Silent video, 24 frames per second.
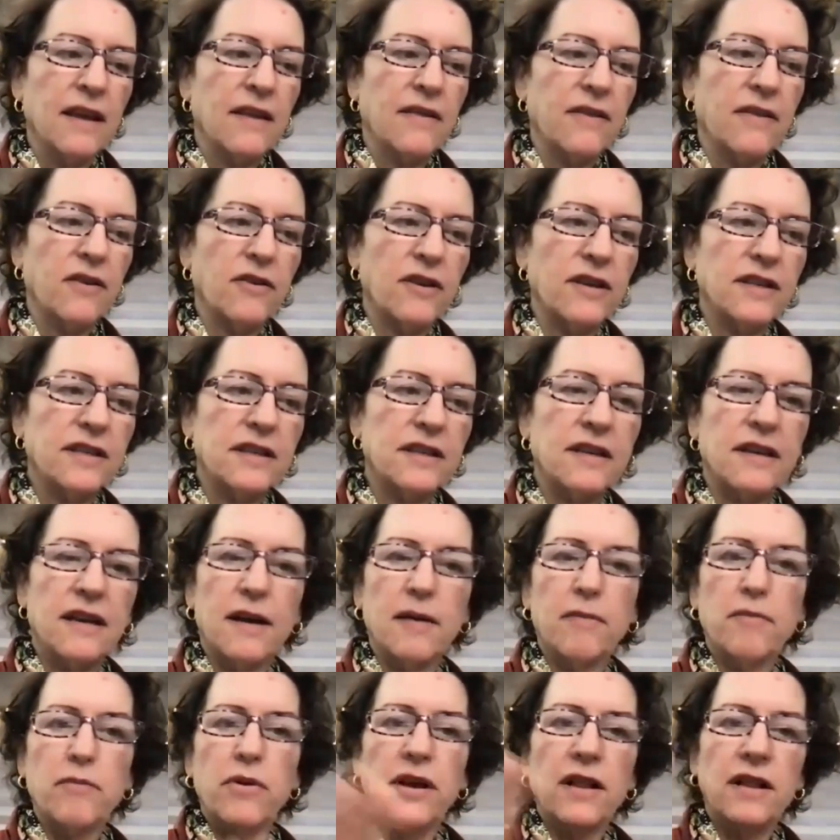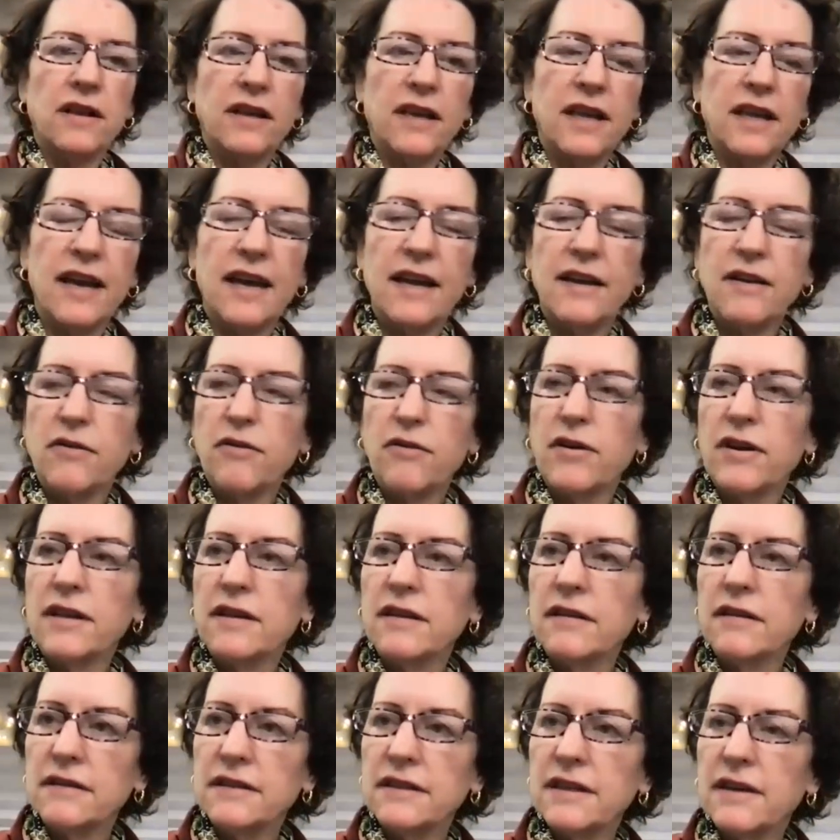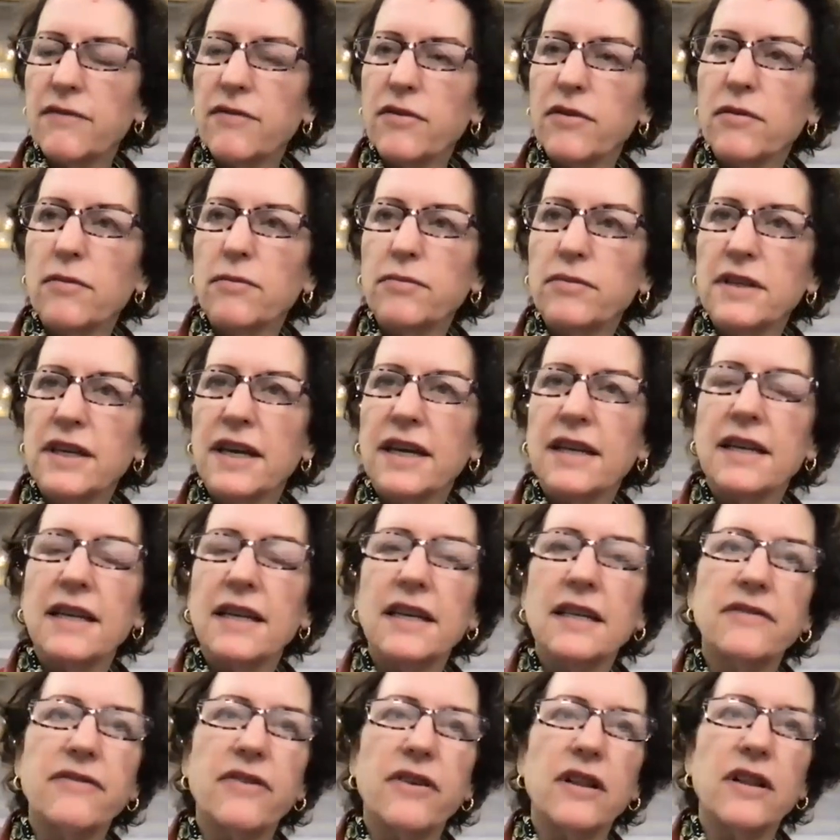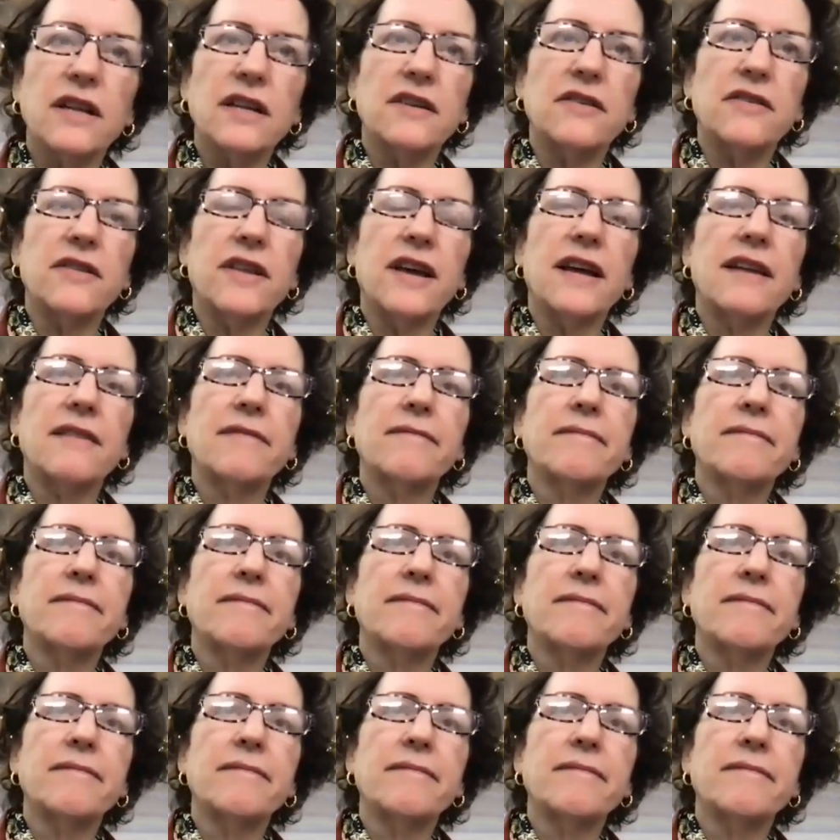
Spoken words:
There is an umbrella category, and several techniques fall under that.